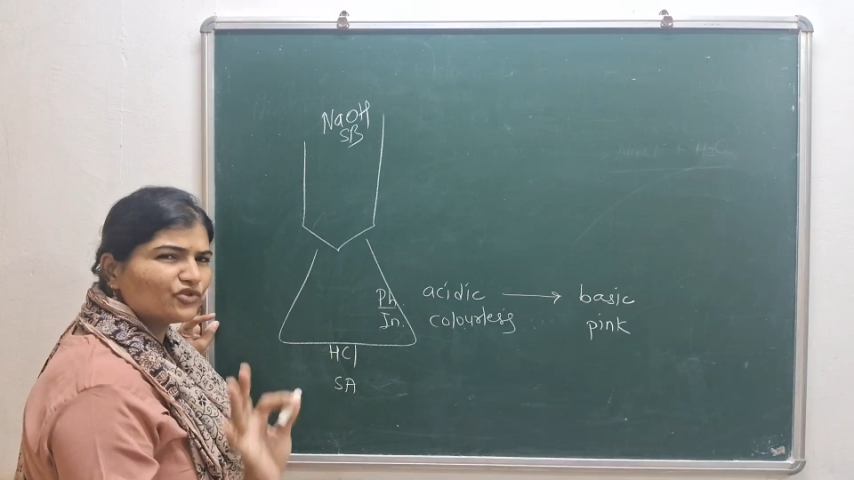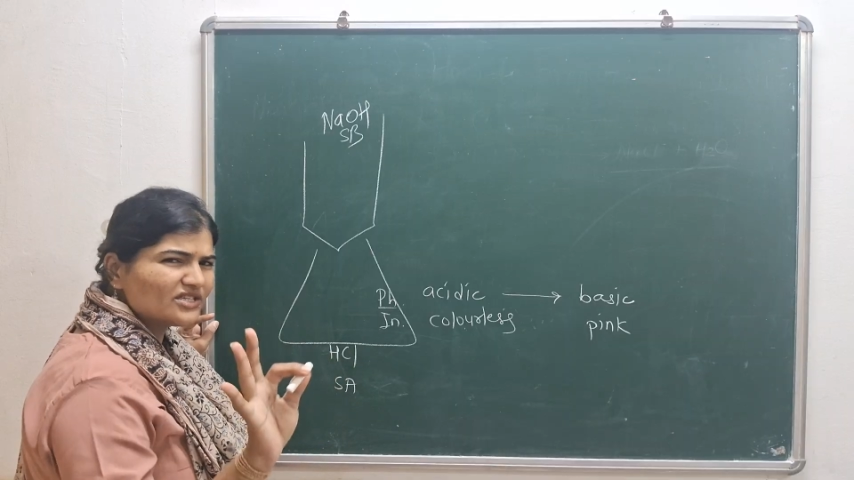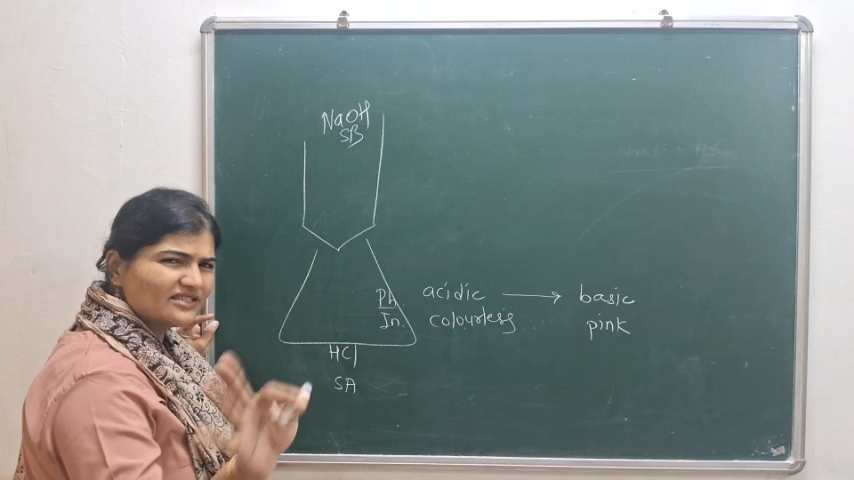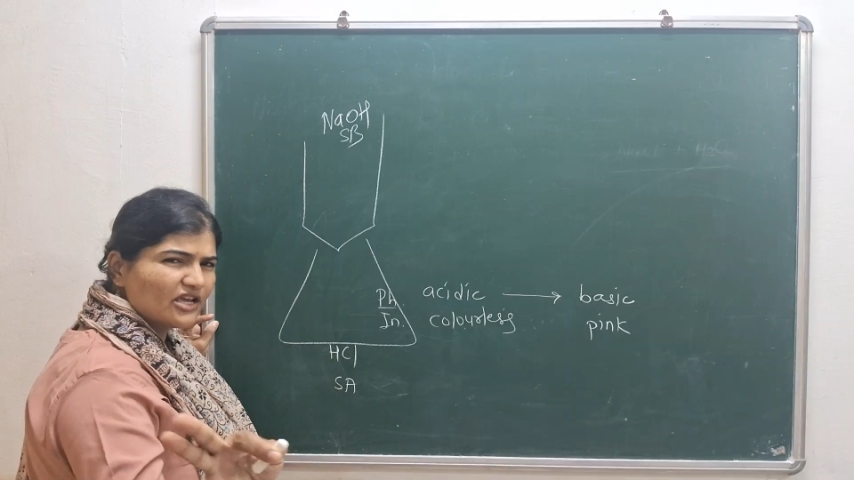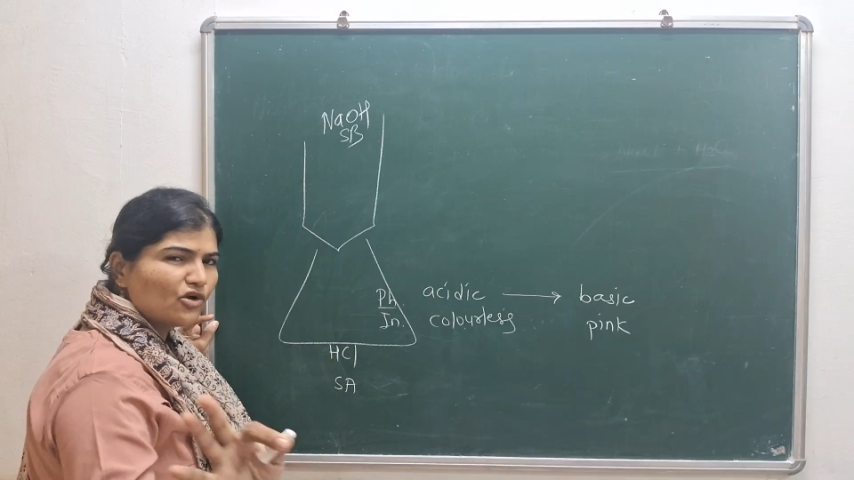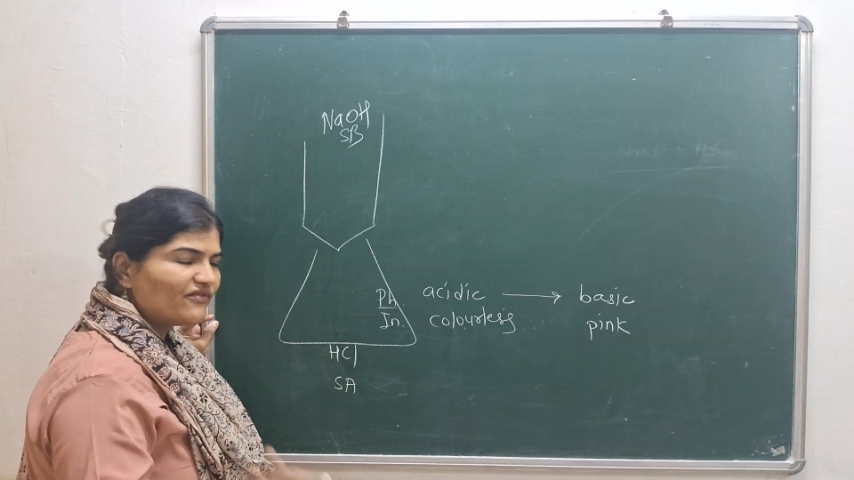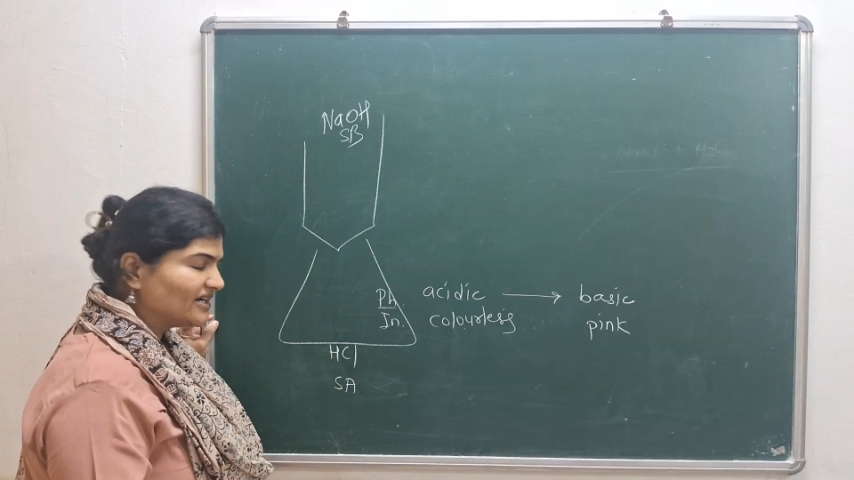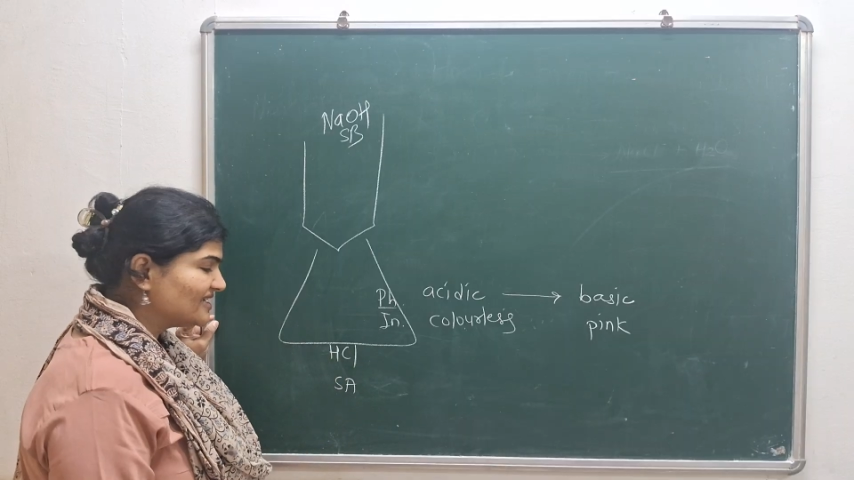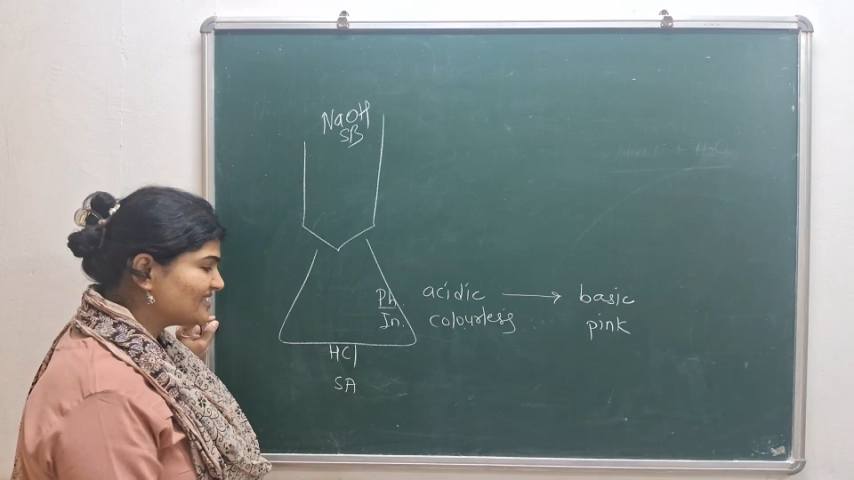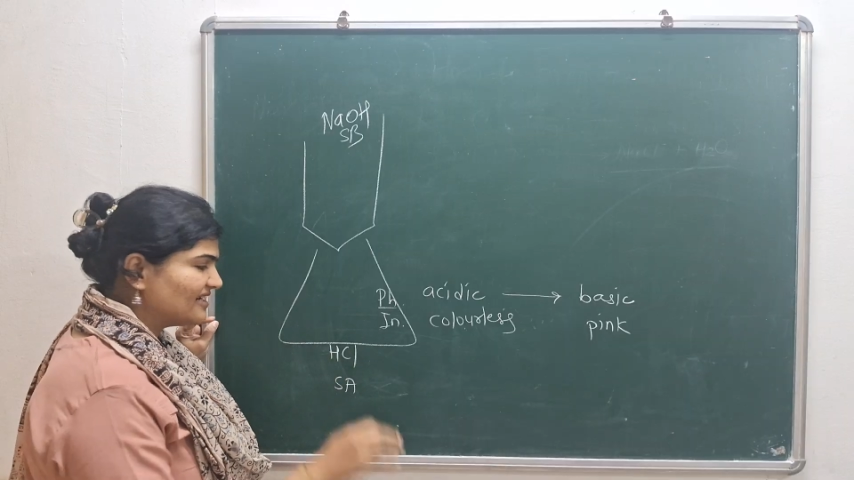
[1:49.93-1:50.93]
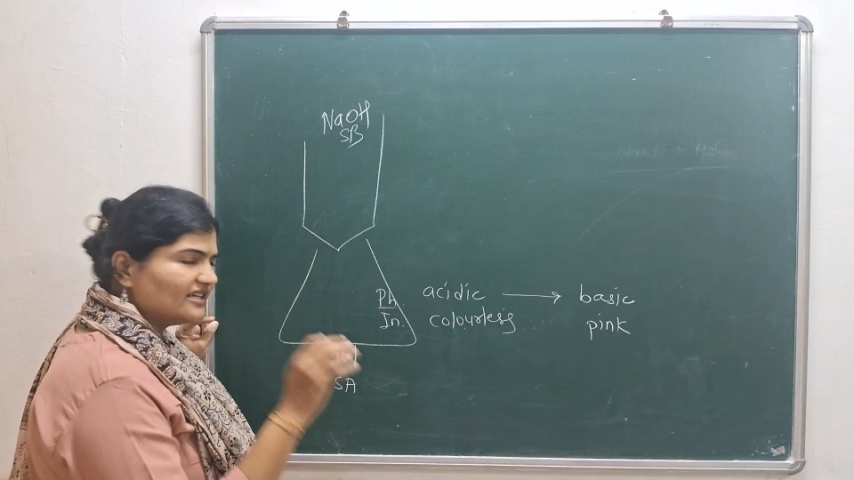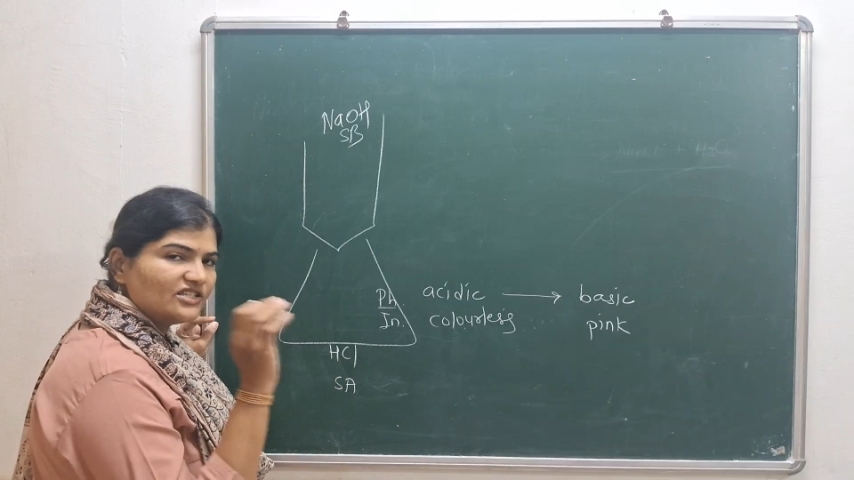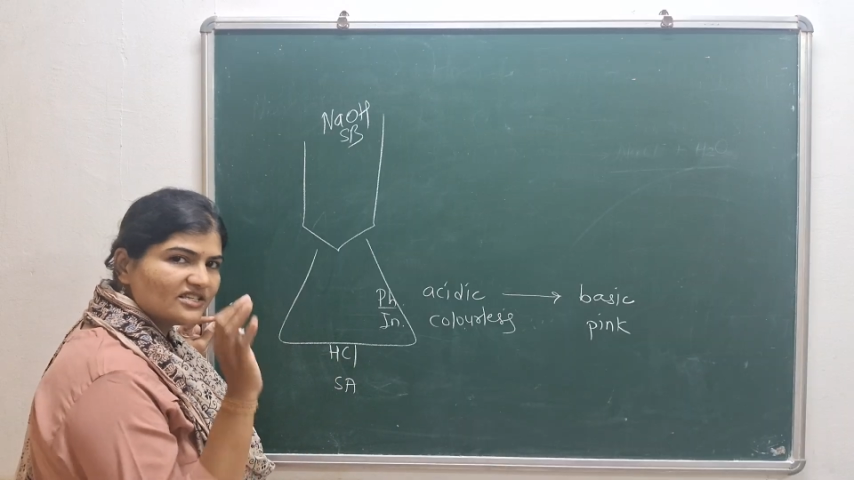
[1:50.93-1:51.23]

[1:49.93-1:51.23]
the sake of understanding,